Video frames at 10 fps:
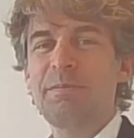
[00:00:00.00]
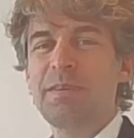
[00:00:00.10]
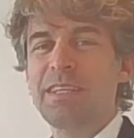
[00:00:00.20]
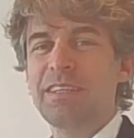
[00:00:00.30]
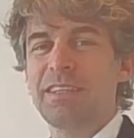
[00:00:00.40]

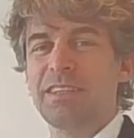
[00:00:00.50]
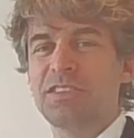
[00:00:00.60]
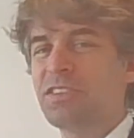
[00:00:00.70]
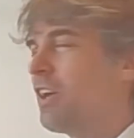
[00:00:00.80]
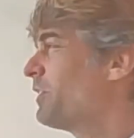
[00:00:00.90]
me
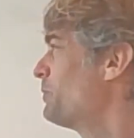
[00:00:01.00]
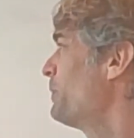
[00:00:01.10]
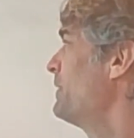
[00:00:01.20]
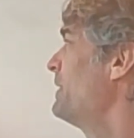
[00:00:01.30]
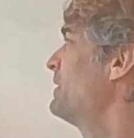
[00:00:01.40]
start
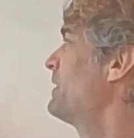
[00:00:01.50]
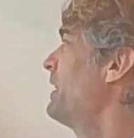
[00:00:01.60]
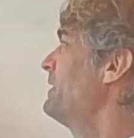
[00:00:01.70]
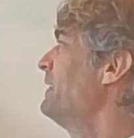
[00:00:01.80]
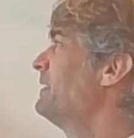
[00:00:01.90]
with these
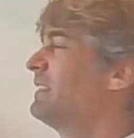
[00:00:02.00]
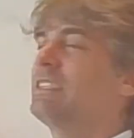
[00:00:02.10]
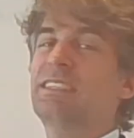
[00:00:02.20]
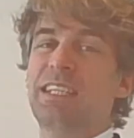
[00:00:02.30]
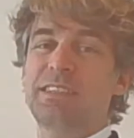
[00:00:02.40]

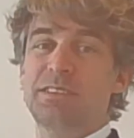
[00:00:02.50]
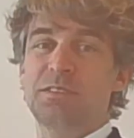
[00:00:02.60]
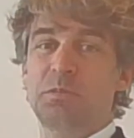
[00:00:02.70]
identities that,